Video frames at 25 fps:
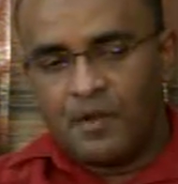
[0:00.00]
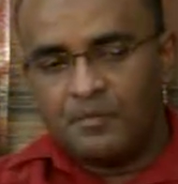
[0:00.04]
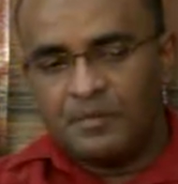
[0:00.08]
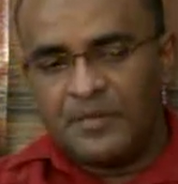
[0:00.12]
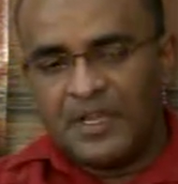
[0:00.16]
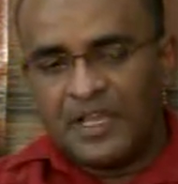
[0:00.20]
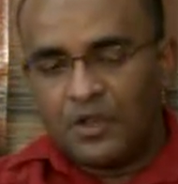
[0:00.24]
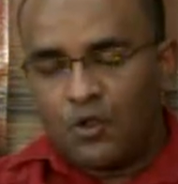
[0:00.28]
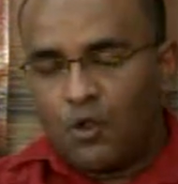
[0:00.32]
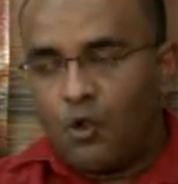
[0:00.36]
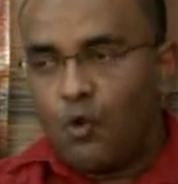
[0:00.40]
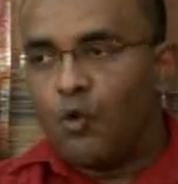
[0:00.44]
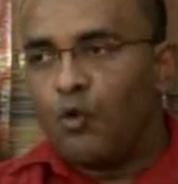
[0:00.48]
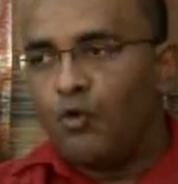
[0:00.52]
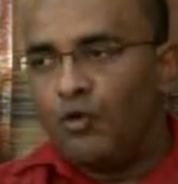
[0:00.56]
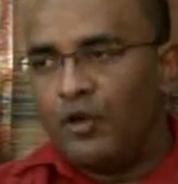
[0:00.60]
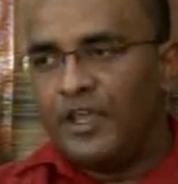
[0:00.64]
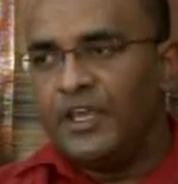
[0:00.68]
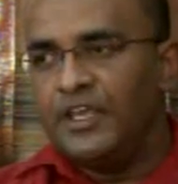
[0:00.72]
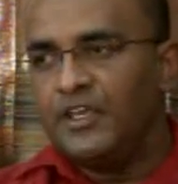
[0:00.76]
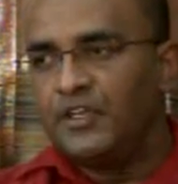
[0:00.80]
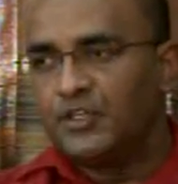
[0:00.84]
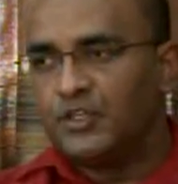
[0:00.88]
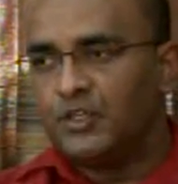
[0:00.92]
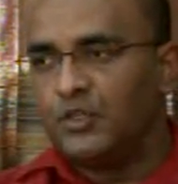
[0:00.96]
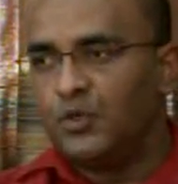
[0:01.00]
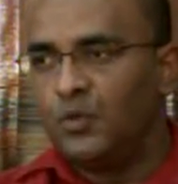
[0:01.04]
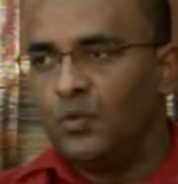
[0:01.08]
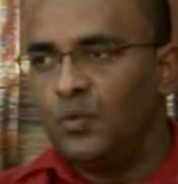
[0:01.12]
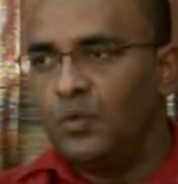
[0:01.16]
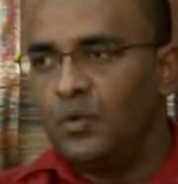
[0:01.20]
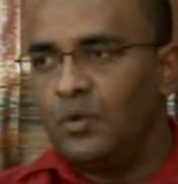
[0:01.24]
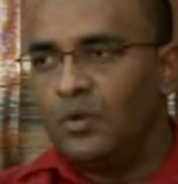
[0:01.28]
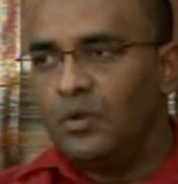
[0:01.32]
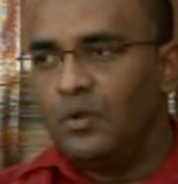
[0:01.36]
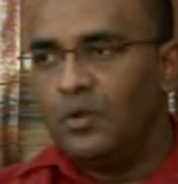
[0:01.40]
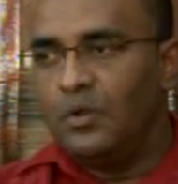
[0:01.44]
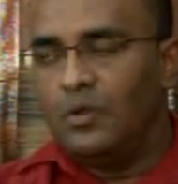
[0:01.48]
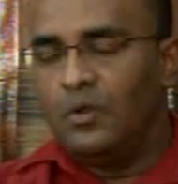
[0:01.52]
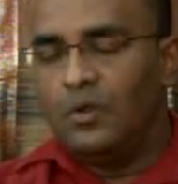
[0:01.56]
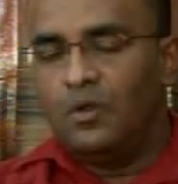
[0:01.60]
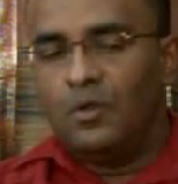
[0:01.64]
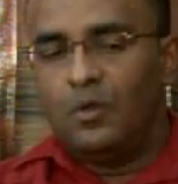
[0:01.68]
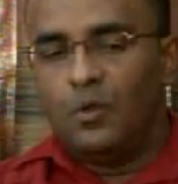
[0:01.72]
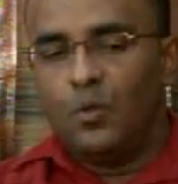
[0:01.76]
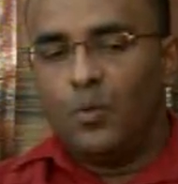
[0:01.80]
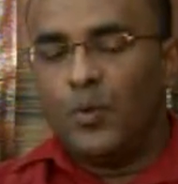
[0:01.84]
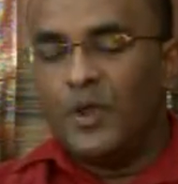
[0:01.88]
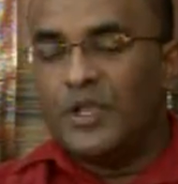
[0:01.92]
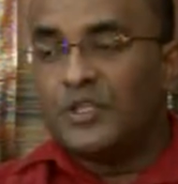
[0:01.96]
the core issue,
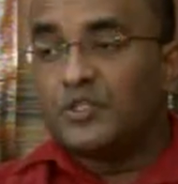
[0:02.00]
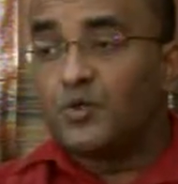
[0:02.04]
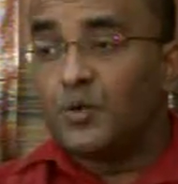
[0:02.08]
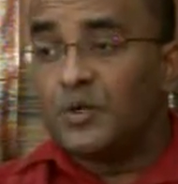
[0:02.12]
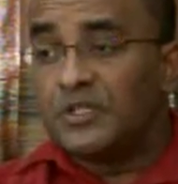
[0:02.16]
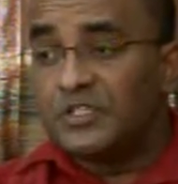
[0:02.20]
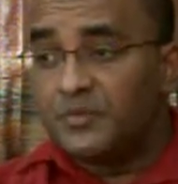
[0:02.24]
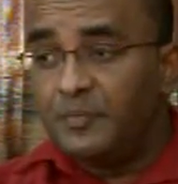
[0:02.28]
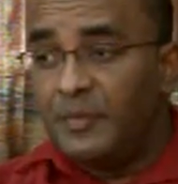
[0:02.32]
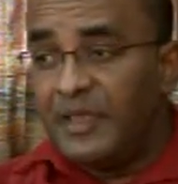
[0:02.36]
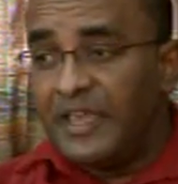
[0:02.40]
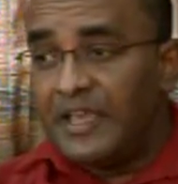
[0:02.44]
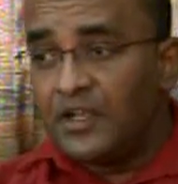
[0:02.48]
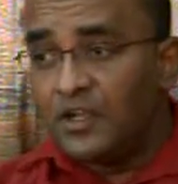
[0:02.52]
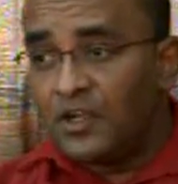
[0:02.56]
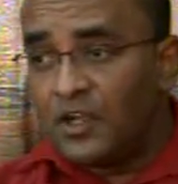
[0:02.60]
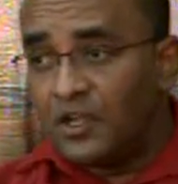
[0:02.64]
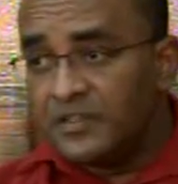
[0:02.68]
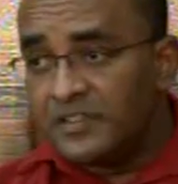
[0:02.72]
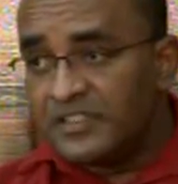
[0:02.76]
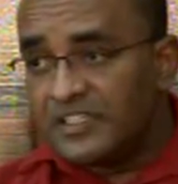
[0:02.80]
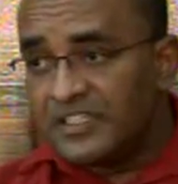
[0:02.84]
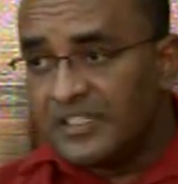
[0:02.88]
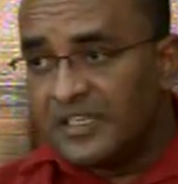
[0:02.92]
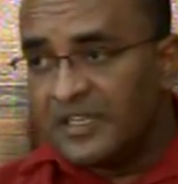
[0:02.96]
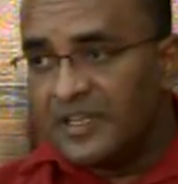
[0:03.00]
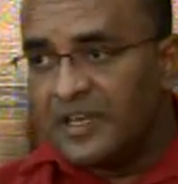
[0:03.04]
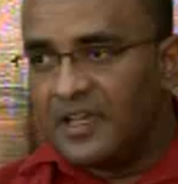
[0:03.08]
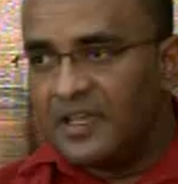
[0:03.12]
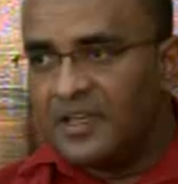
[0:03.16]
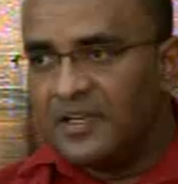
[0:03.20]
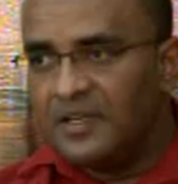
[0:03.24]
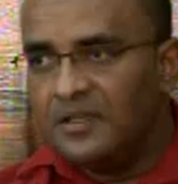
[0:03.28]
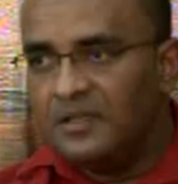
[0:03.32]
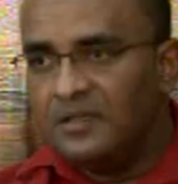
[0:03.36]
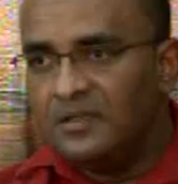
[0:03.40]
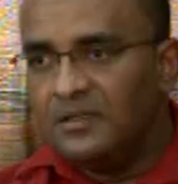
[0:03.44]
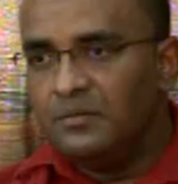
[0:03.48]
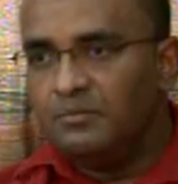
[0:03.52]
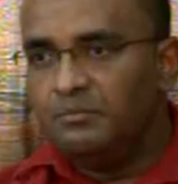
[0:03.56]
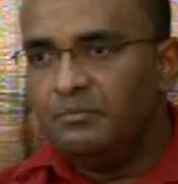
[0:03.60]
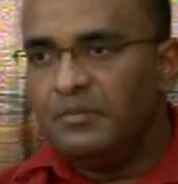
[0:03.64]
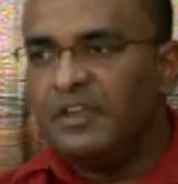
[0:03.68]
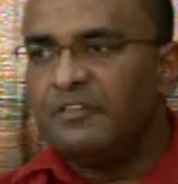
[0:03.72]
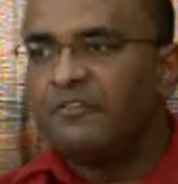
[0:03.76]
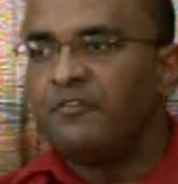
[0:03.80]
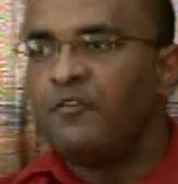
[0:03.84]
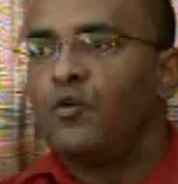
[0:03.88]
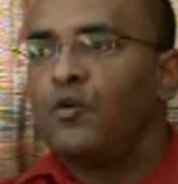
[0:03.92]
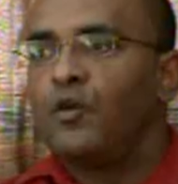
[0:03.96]
which was being considered
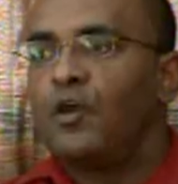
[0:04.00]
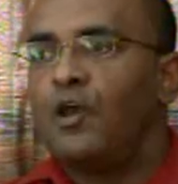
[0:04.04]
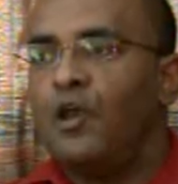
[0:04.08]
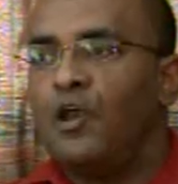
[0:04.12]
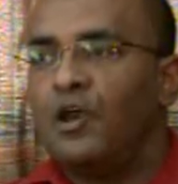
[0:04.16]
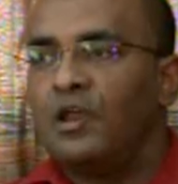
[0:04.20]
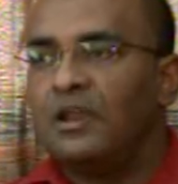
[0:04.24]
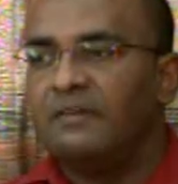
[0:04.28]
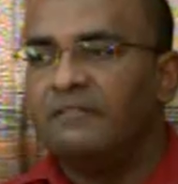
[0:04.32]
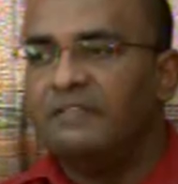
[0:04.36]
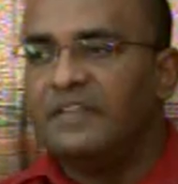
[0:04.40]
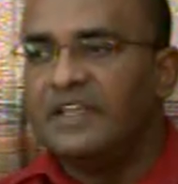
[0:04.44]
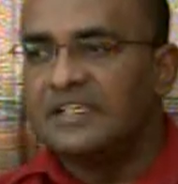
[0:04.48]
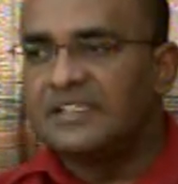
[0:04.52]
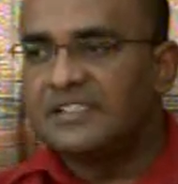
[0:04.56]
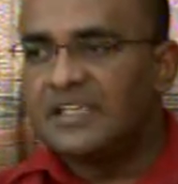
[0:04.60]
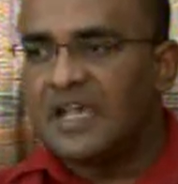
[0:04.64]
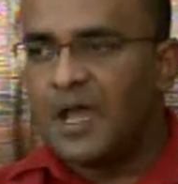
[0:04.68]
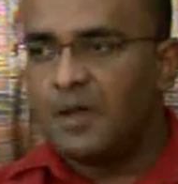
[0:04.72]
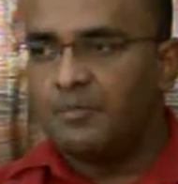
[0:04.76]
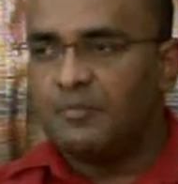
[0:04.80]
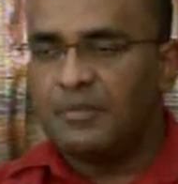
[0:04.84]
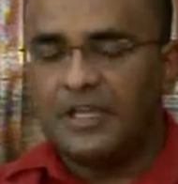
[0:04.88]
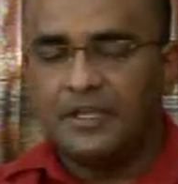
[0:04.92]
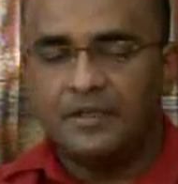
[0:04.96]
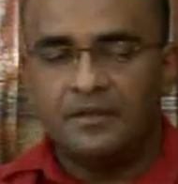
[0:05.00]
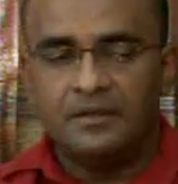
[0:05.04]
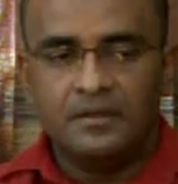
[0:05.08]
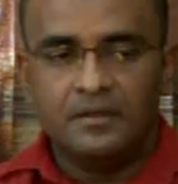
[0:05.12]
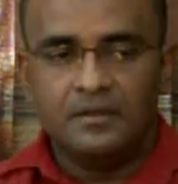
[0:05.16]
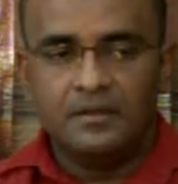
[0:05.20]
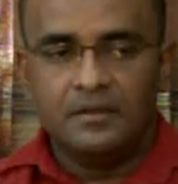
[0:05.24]
before all of this happened.